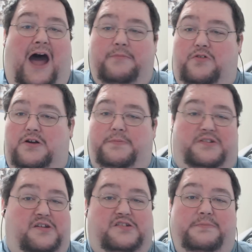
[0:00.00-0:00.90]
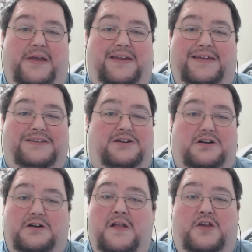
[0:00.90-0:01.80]
I'm going to participate in
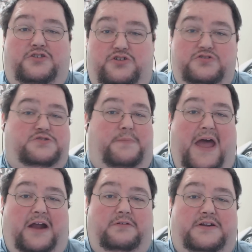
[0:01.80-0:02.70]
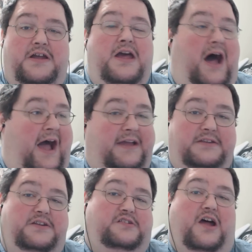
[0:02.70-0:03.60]
your douchebaggery. I
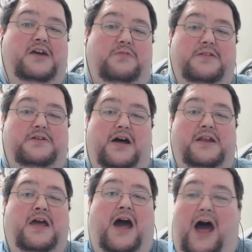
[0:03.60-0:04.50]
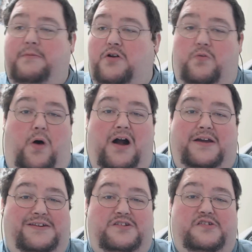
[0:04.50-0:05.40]
get to decide whether or not I'm going to
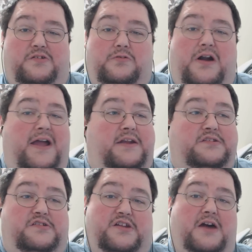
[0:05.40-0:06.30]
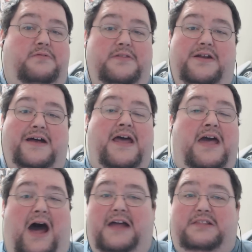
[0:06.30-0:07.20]
walk in your store. I get to decide whether or not
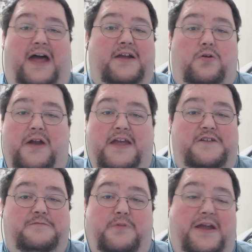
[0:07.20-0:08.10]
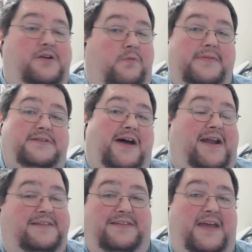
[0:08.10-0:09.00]
I like or hate your brand, or whether or
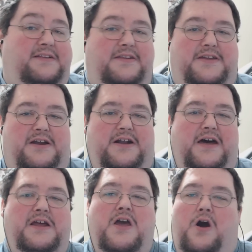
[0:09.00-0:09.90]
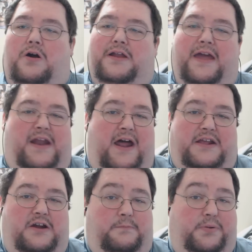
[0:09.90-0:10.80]
not I take to the internet or and
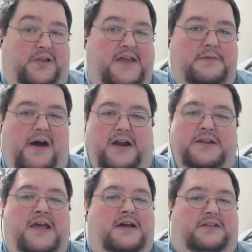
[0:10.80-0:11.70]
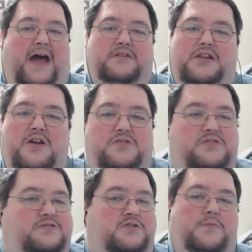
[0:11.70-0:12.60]
I complain about it loudly on
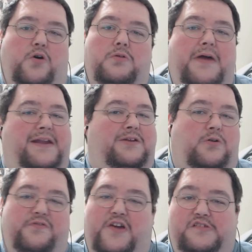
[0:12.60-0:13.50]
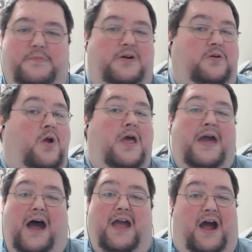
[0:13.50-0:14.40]
YouTube or Reddit or Facebook, or
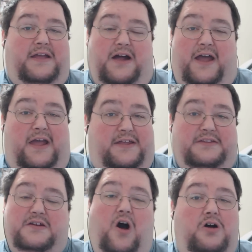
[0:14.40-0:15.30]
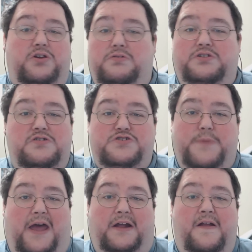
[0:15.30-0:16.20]
I, I, I get to call you a
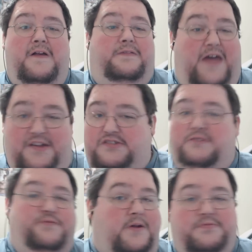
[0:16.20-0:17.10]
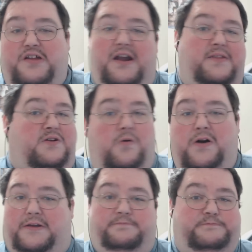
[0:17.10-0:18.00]
douchebag. That's the flip side of the
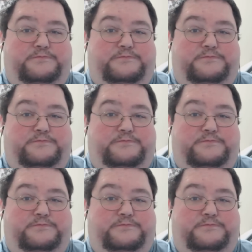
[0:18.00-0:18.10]
coin.